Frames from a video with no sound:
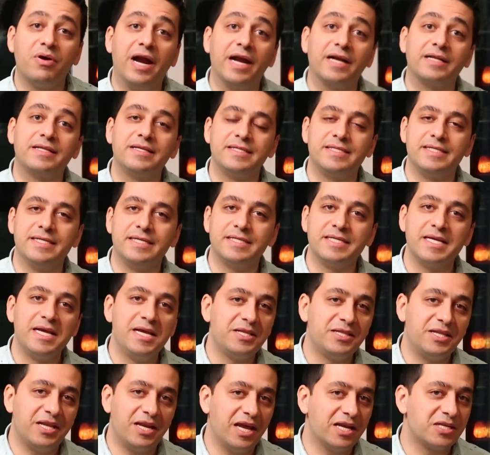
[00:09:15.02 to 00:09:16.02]
practices.
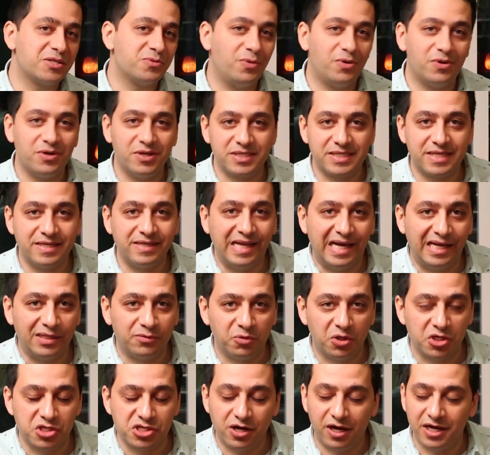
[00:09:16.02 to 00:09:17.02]
The next one is
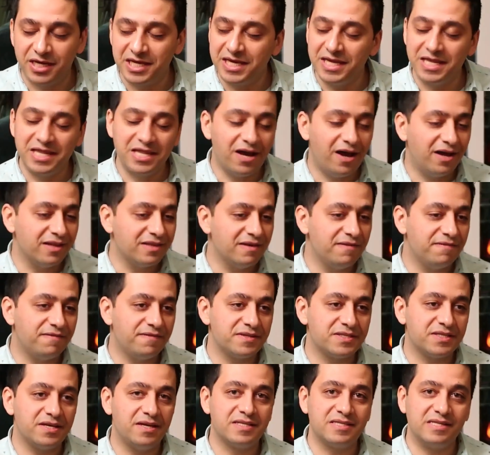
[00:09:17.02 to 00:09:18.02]
CloudWatch. I cannot
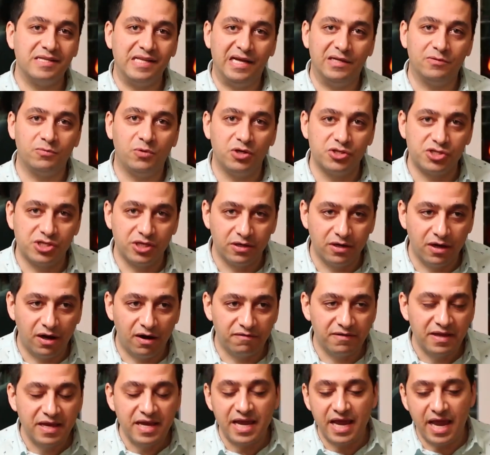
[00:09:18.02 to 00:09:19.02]
emphasize CloudWatch
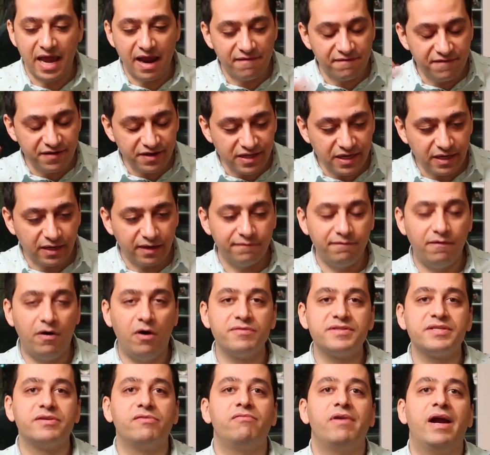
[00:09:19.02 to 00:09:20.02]
enough. Everything
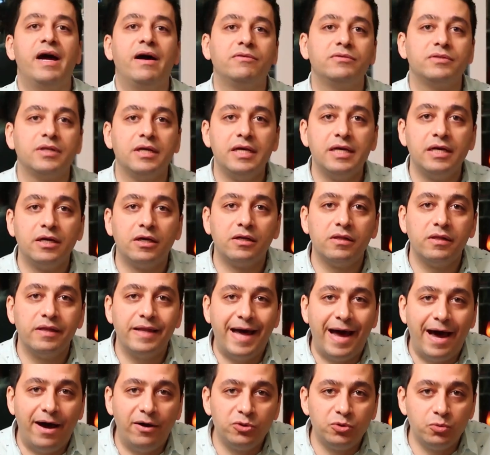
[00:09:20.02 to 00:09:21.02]
evolves around
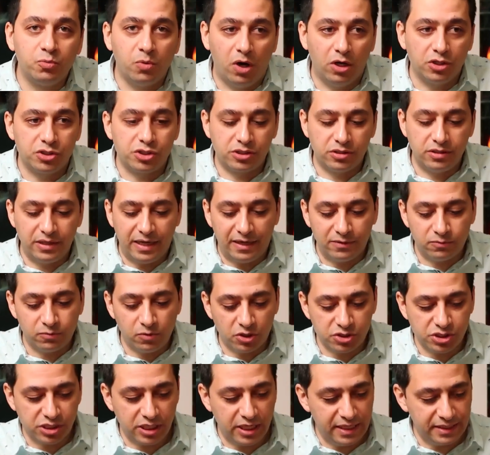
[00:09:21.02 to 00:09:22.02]
CloudWatch.
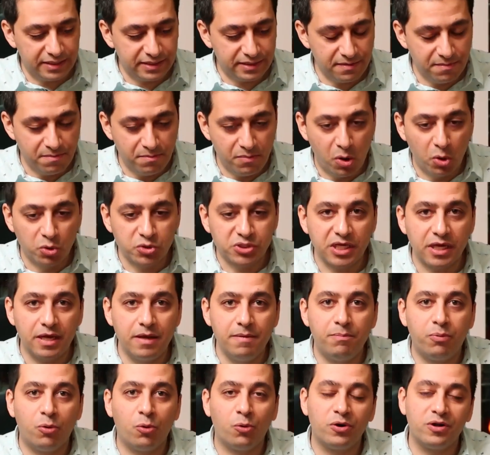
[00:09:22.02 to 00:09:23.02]
CloudWatch is the most
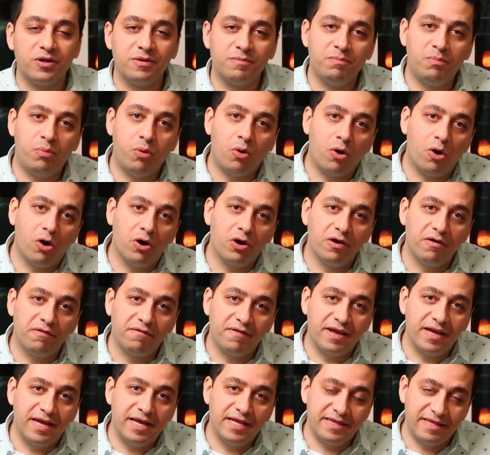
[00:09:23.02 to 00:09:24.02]
important part of
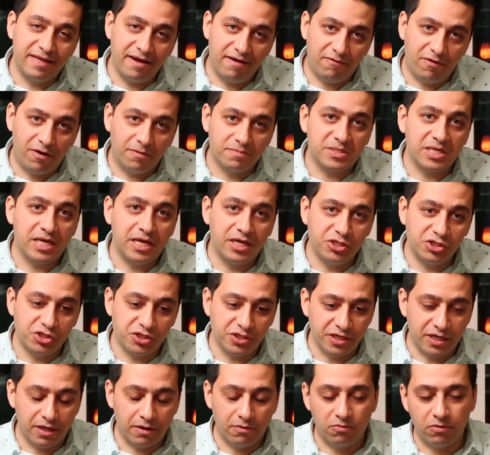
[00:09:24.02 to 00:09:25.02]
DevOps
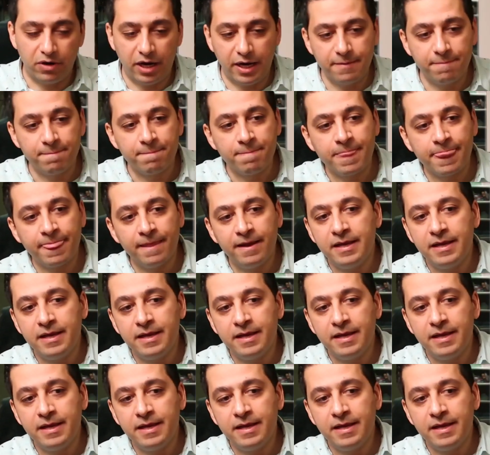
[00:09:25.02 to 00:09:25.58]
engineer, right?